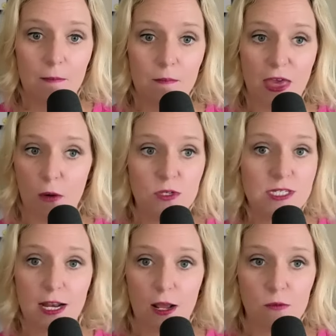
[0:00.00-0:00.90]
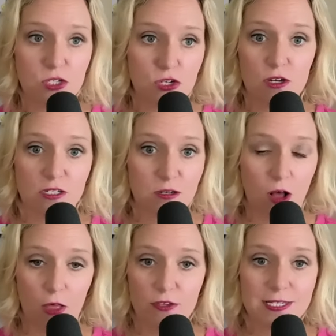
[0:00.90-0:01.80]
that was it. I was hooked.
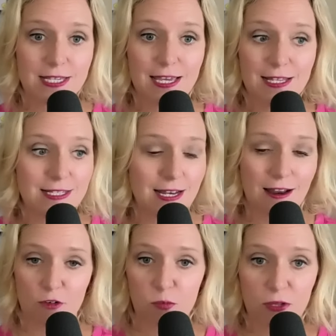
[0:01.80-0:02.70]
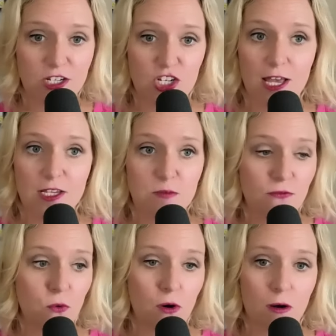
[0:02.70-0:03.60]
All these kids had never played jazz
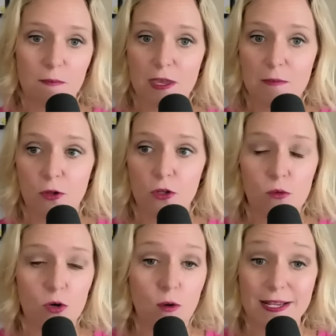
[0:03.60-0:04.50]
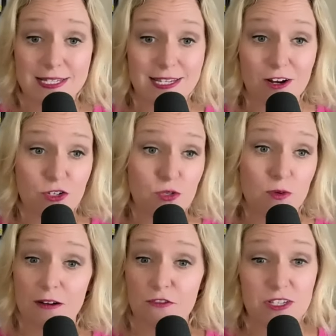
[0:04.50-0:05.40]
before, people who were great singers who had
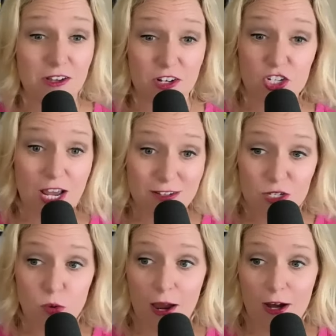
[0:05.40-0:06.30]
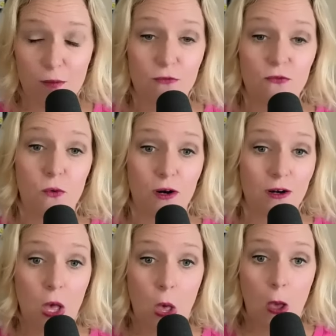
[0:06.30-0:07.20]
never sung in a jazz choir before.
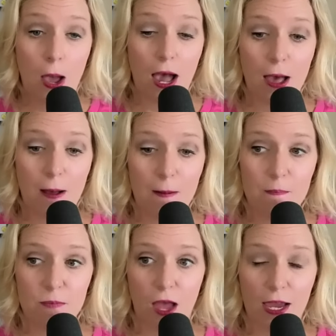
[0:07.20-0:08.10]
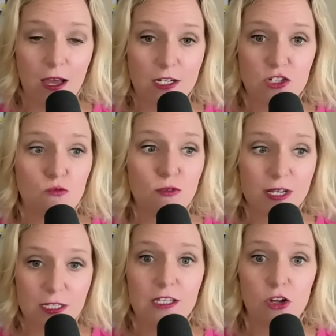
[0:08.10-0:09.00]
I got to
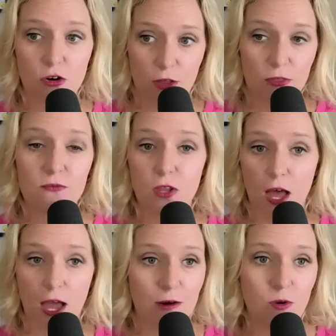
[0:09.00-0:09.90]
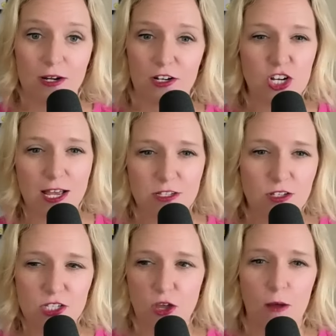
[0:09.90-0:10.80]
really learn on the fly, running jazz
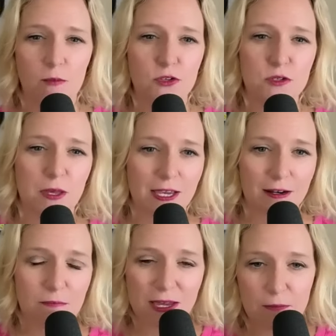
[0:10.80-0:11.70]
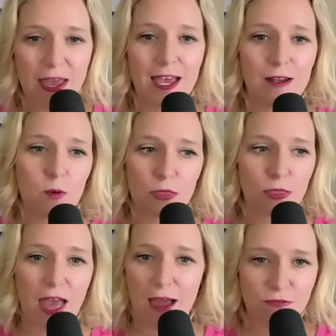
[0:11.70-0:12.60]
ensembles, playing in a big band with
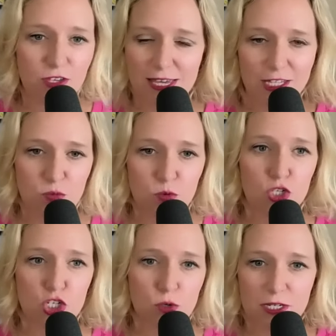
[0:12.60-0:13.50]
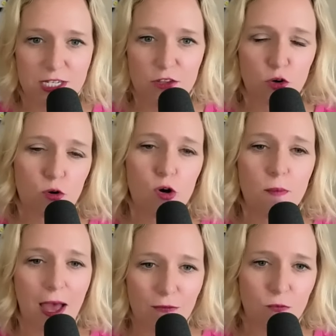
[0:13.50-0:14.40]
half the kids were students in the group,
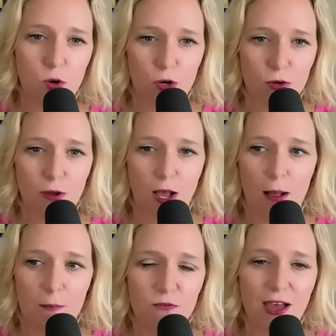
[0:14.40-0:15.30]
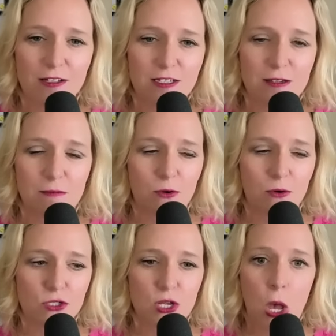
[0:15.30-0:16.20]
half were faculty
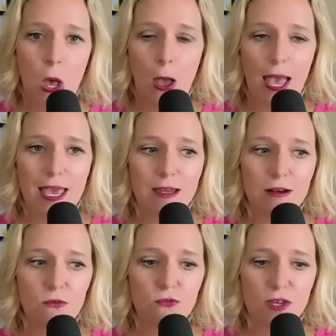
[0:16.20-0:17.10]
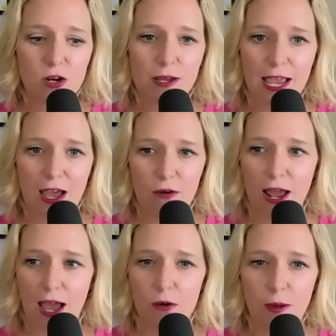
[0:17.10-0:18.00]
members, and figuring out
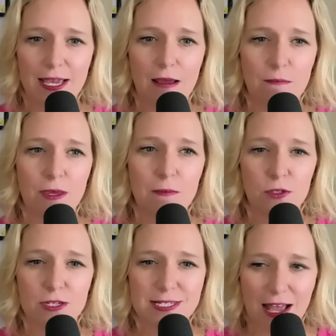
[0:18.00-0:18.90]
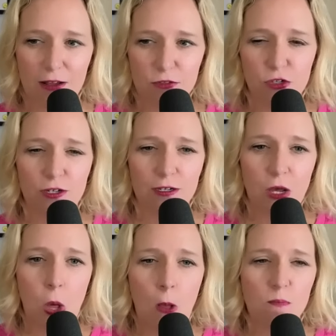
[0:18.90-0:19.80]
how do I get people to sound good.
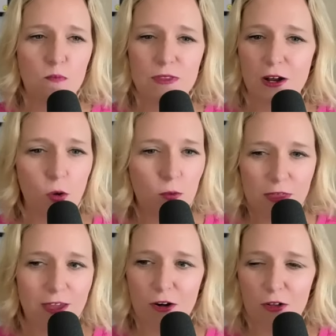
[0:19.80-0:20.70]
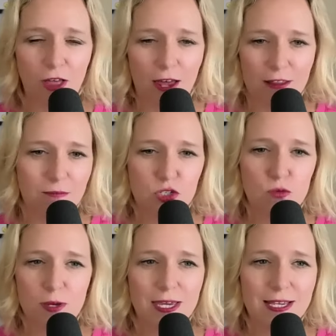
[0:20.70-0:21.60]
They're only there, a lot of them, 2
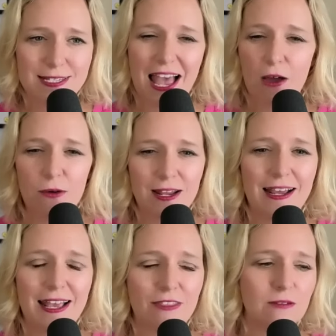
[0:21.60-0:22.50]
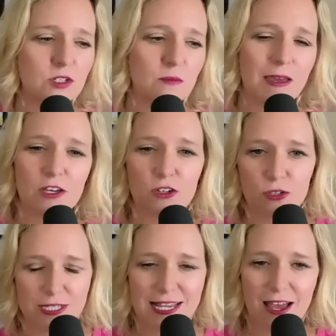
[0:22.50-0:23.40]
weeks. How can I get them to make a
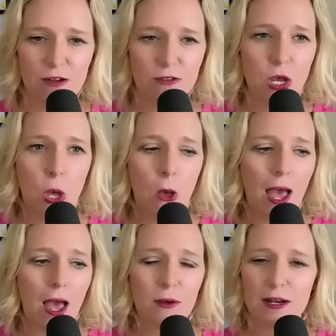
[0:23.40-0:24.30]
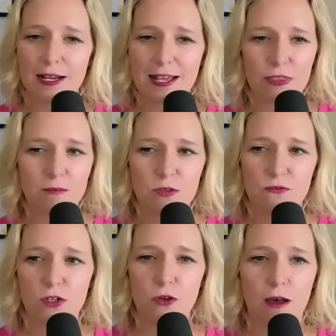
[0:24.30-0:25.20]
good sound? How can I get them to
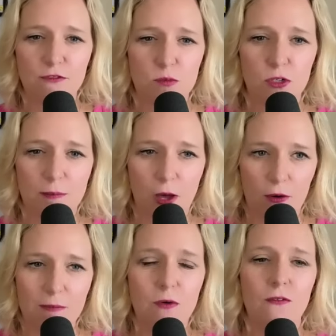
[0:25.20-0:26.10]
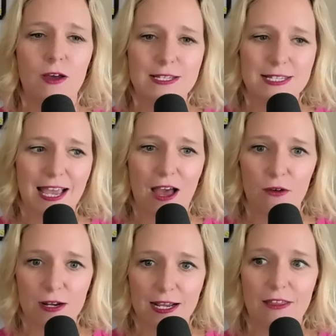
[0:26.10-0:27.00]
feel comfortable about improvising? How
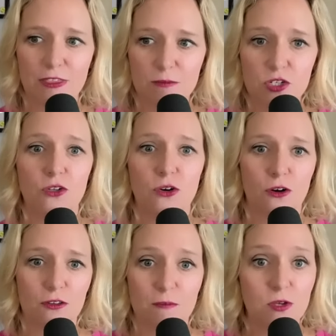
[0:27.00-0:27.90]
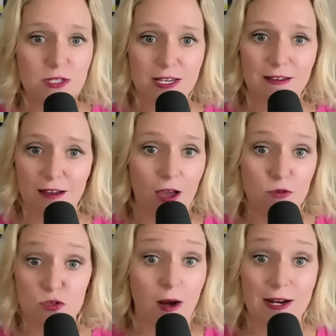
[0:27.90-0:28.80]
can I get them to learn the music? I
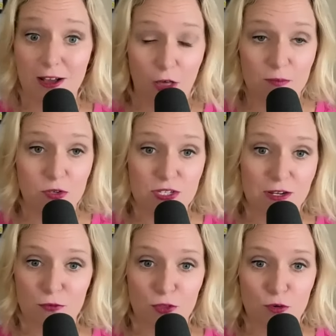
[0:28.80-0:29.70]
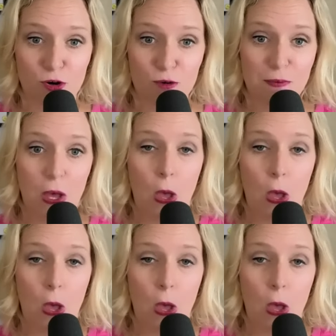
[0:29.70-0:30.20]
was writing all the music for the group.